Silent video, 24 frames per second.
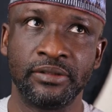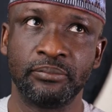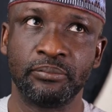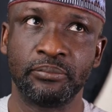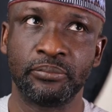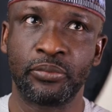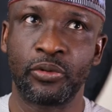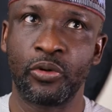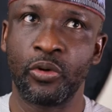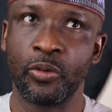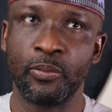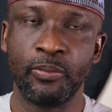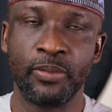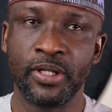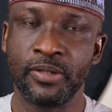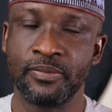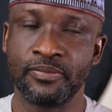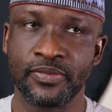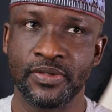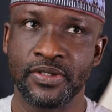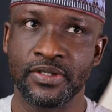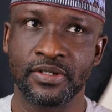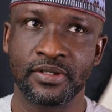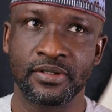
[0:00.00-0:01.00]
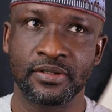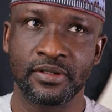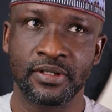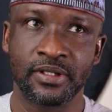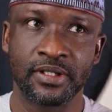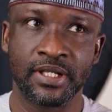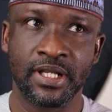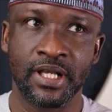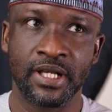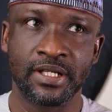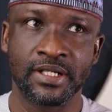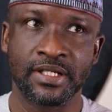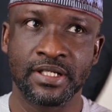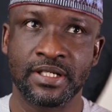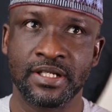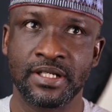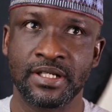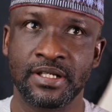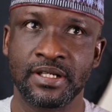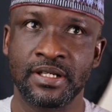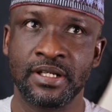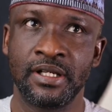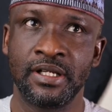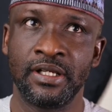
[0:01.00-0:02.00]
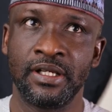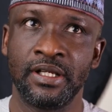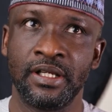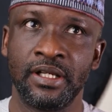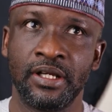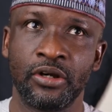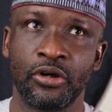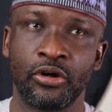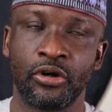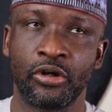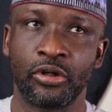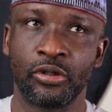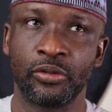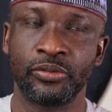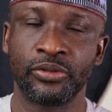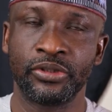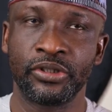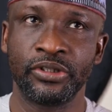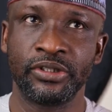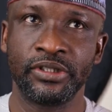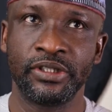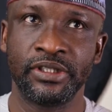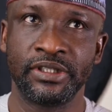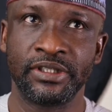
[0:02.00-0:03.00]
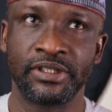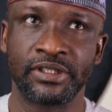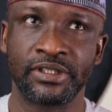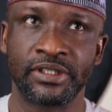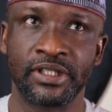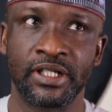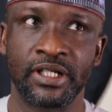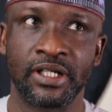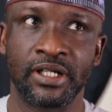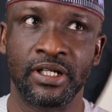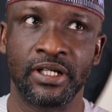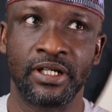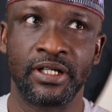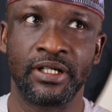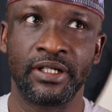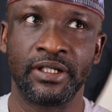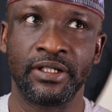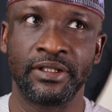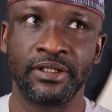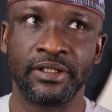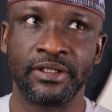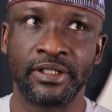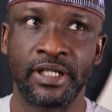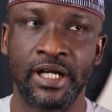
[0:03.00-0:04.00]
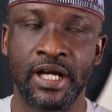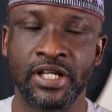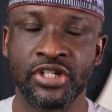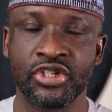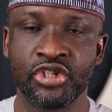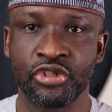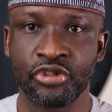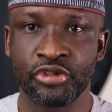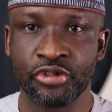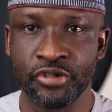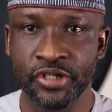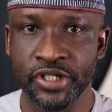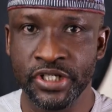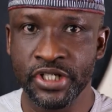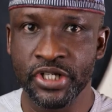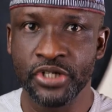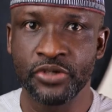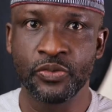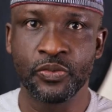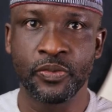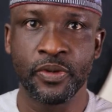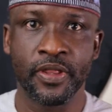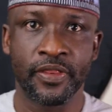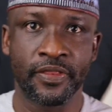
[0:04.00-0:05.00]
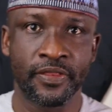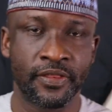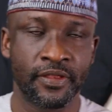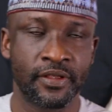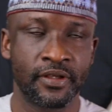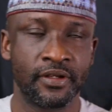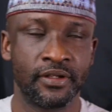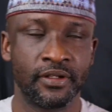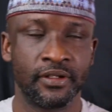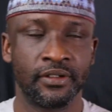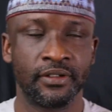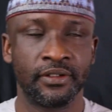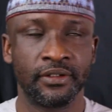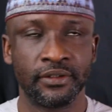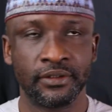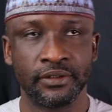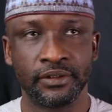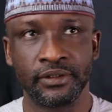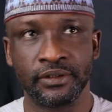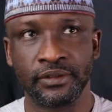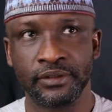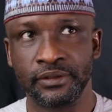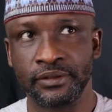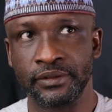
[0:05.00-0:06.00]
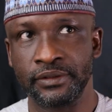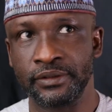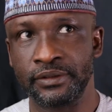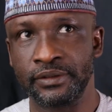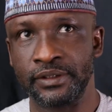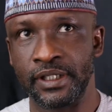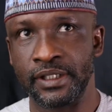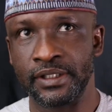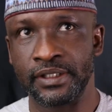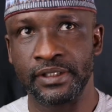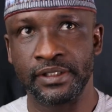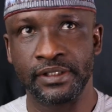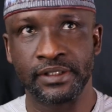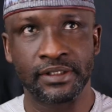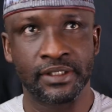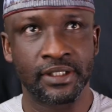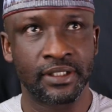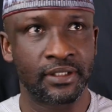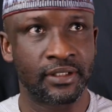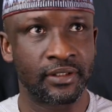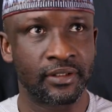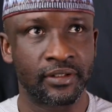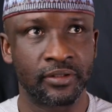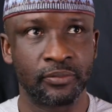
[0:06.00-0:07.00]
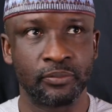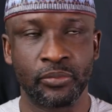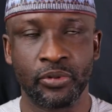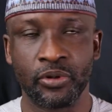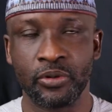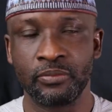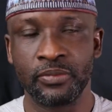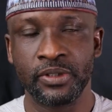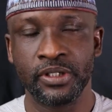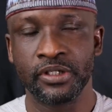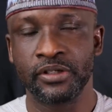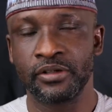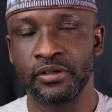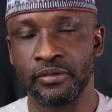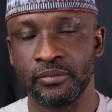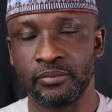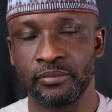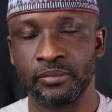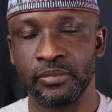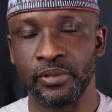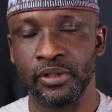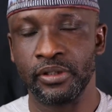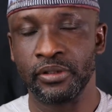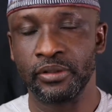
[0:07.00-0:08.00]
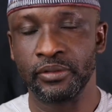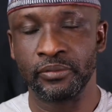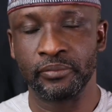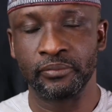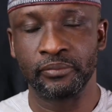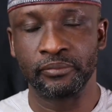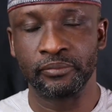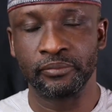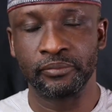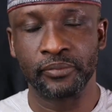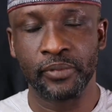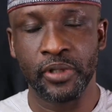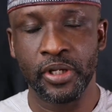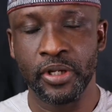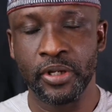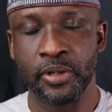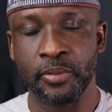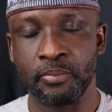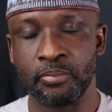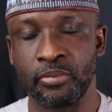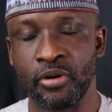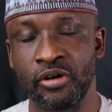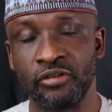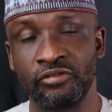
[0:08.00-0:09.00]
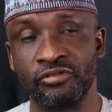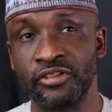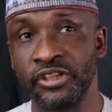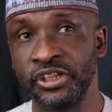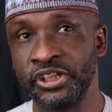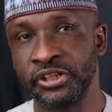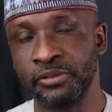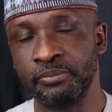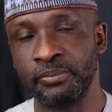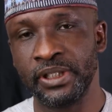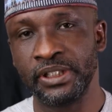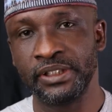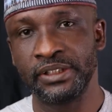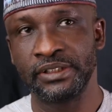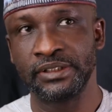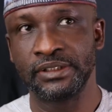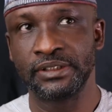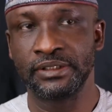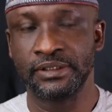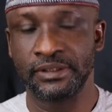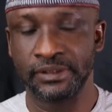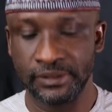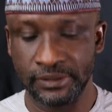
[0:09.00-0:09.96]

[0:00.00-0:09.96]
problems that corruption is associated with, that is the public of impoverishment,